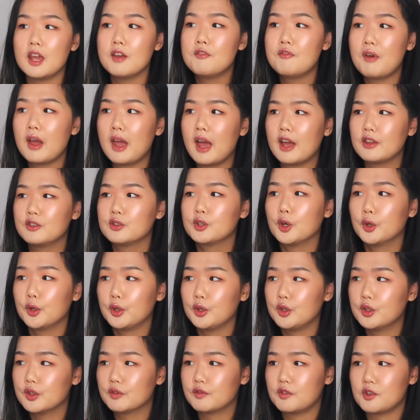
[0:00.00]
If I had to go
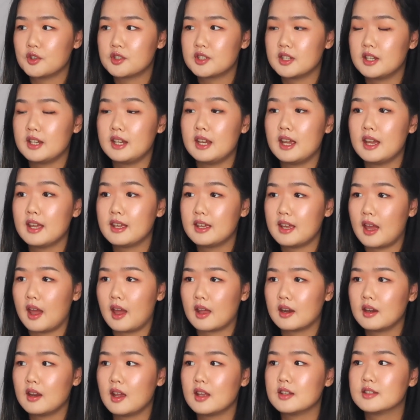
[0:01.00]
to university
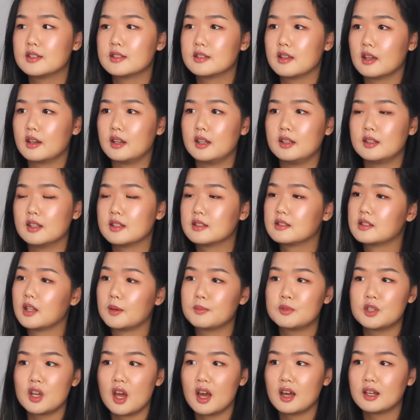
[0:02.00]
again and study this
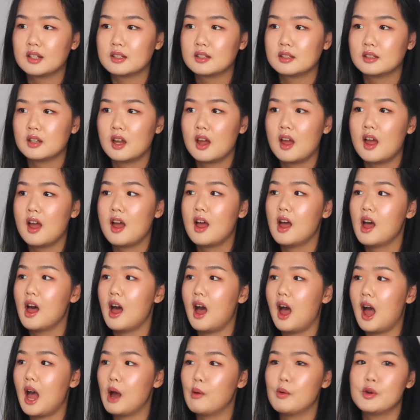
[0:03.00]
subject,
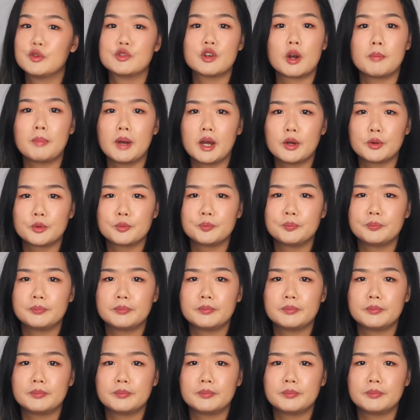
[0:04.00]
I would drop out.